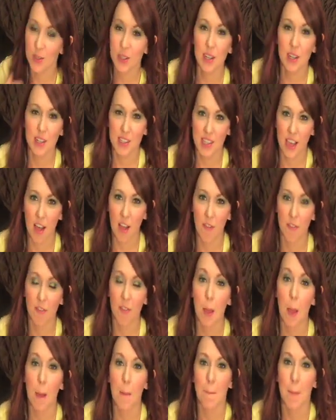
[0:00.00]

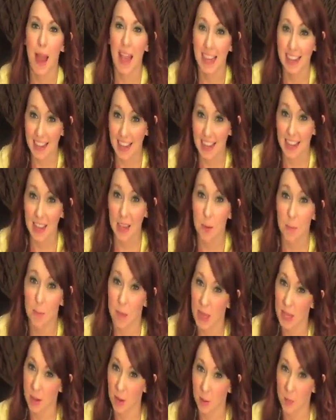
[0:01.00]
do-it-yourself magnetic
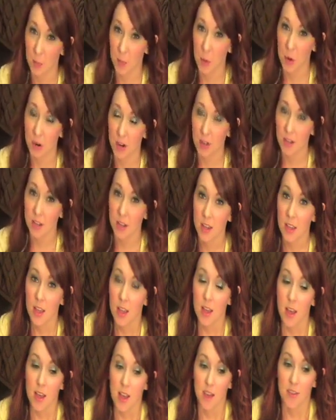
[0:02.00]
makeup board.
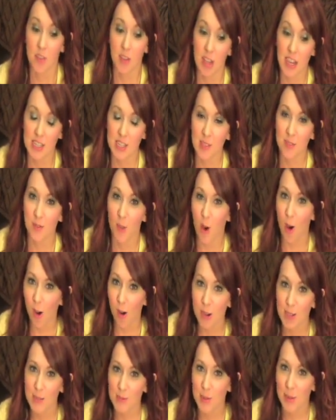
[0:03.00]
If you guys have
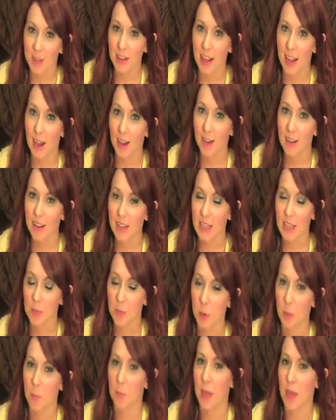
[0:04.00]
always wondered how to
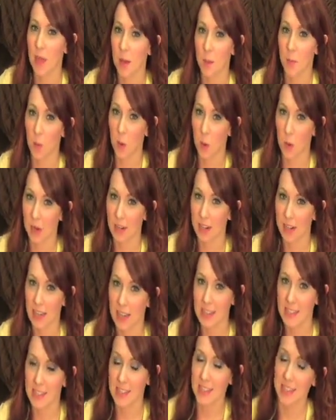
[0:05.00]
keep your makeup
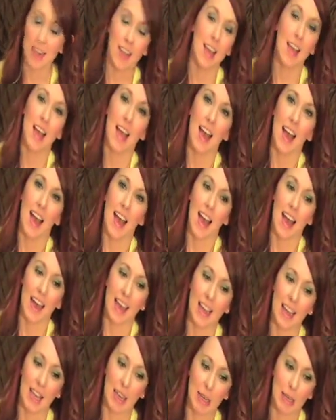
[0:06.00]
organized,
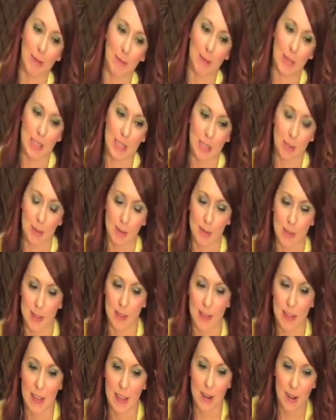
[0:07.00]
I recently was
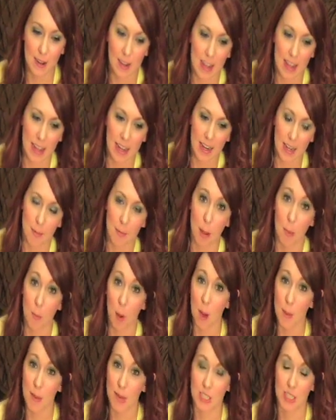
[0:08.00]
on the internet and my
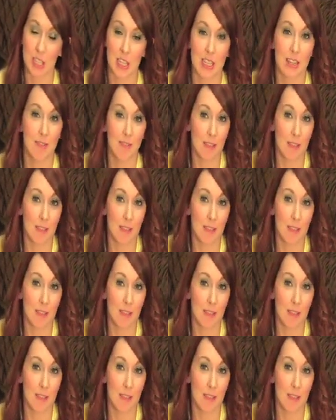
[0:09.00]
mom actually